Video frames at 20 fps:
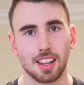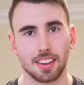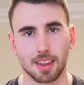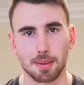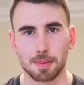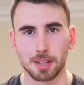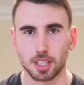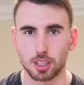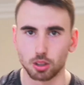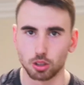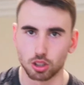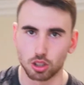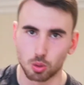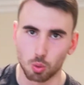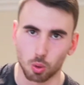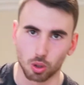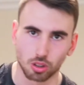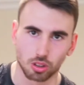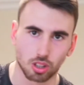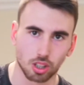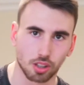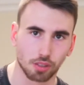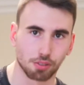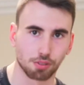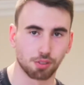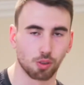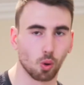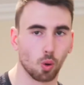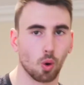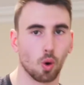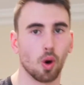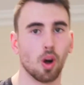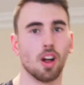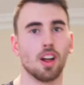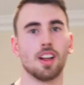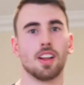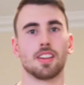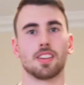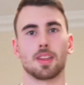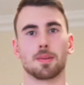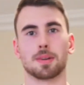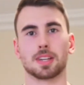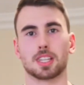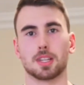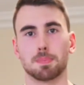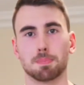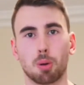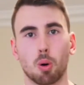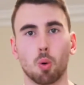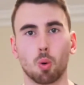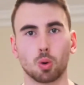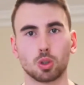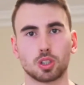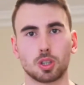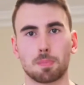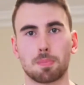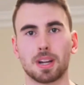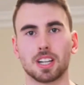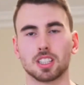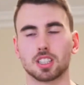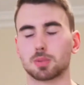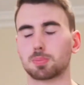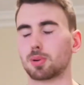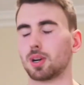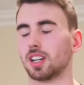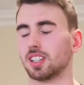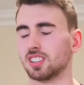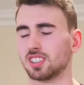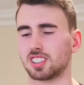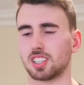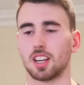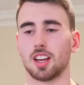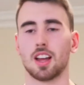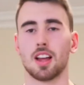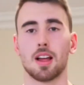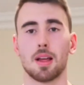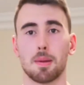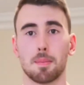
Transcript: They make you squat to the floor. They make you pause your bench press.